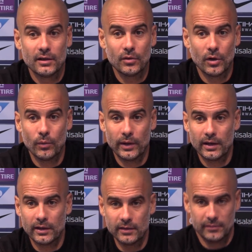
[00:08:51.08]
You know,
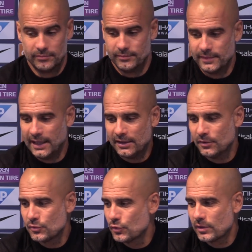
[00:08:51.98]
and that
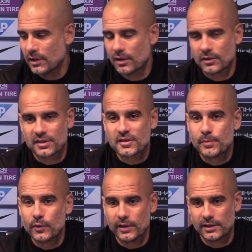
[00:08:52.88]
you took a lot of
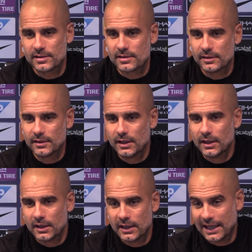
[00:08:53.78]
experience.
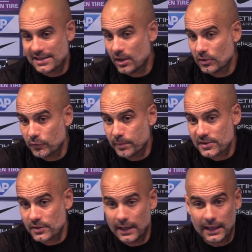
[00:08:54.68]
He has a lot of
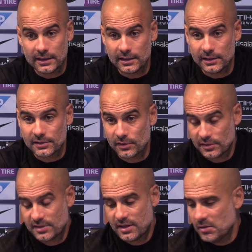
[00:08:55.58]
personality. He's
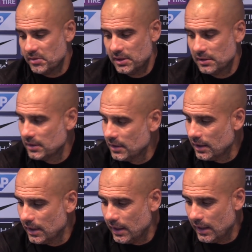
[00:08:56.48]
not scary,
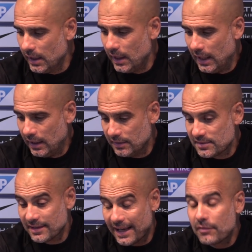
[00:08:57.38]
and
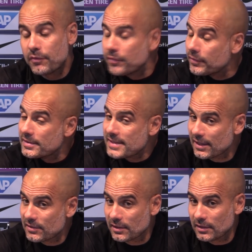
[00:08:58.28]
his left
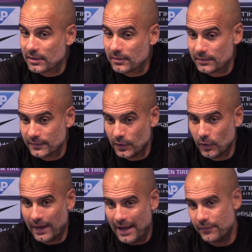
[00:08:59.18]
central, you
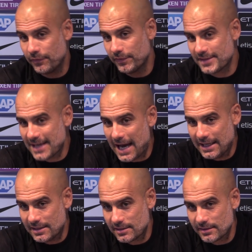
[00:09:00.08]
know, left
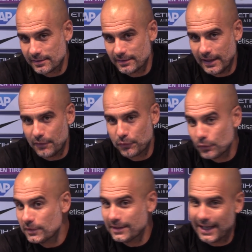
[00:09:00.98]
side, left
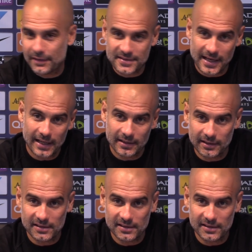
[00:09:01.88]
foot in the left side,